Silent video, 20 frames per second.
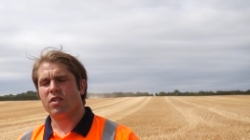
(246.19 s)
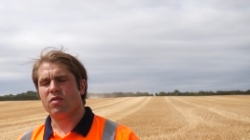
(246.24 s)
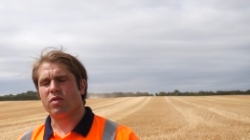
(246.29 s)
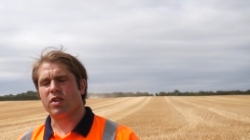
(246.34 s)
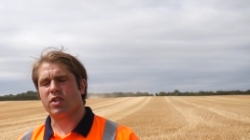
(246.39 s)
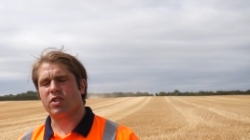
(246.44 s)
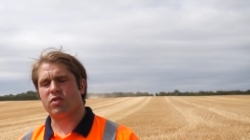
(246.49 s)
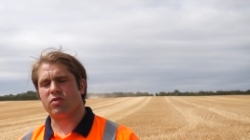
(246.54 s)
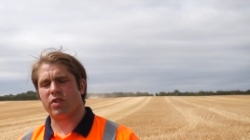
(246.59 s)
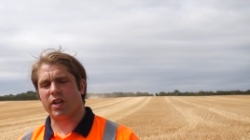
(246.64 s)

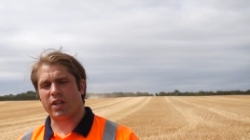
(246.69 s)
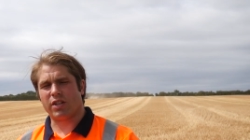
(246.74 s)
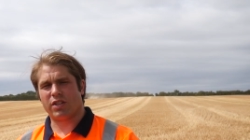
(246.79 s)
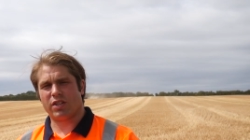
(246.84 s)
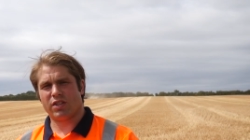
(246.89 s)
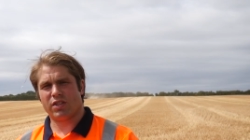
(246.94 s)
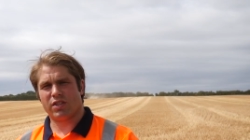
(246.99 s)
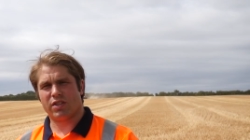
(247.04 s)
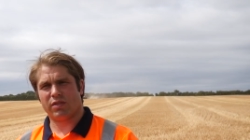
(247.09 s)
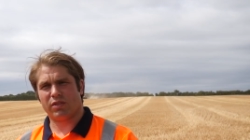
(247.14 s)

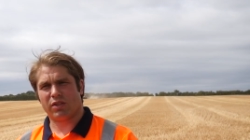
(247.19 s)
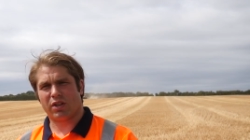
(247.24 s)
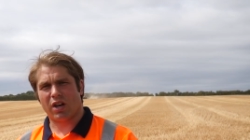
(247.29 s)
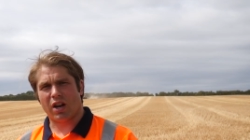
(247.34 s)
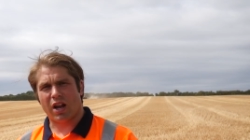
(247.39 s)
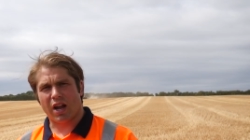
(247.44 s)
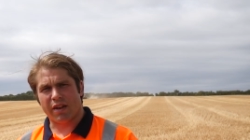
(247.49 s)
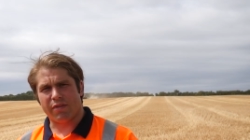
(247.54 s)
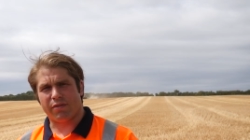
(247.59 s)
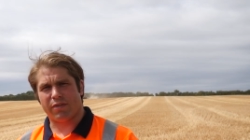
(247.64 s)
restrictions on
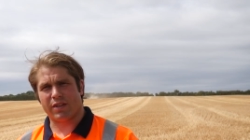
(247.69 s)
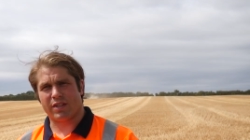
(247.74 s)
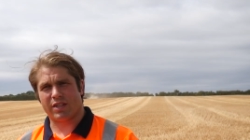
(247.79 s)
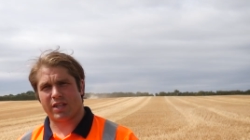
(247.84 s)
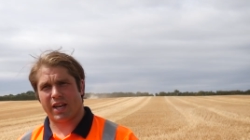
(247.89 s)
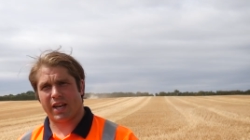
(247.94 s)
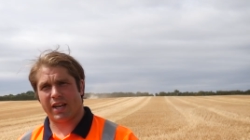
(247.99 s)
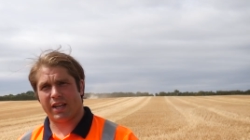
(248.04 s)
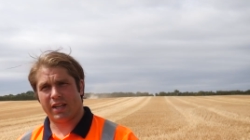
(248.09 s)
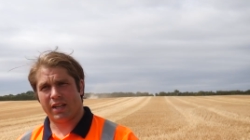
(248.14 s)

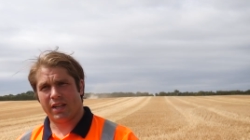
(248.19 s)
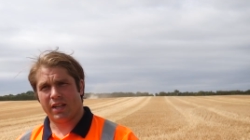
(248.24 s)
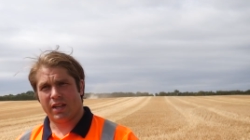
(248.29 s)
glyphosate